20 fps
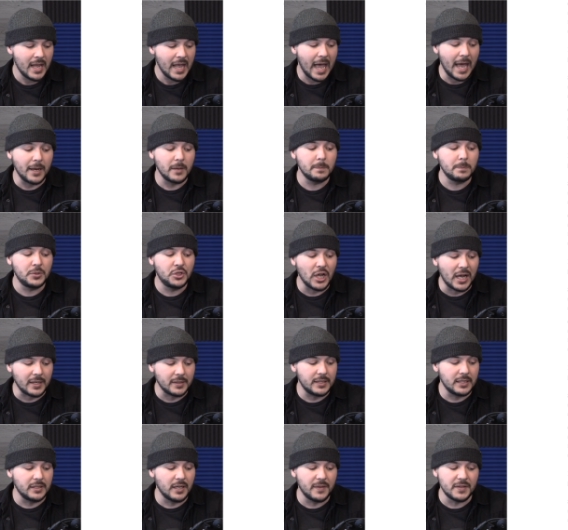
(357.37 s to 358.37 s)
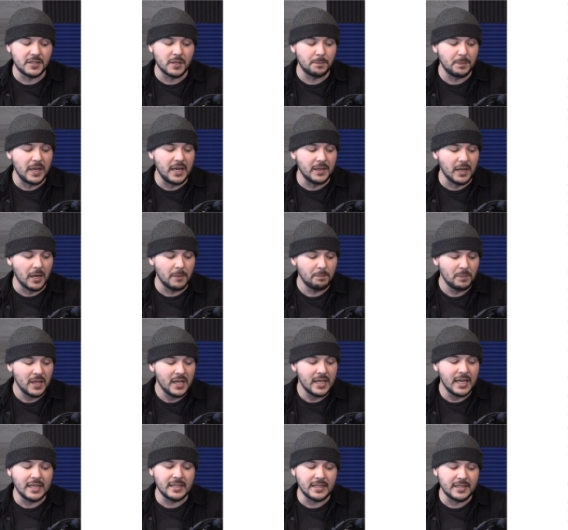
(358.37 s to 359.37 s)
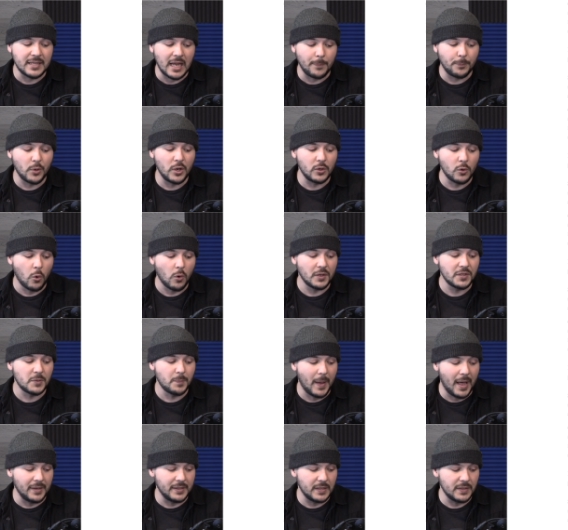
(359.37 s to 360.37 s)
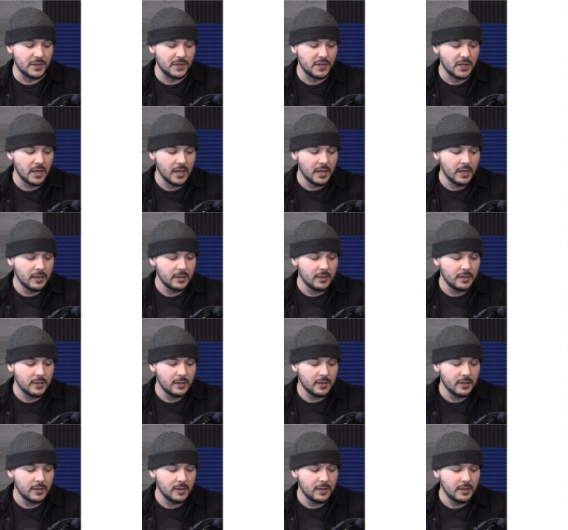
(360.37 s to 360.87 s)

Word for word: had objected to the subpoena in separate correspondence.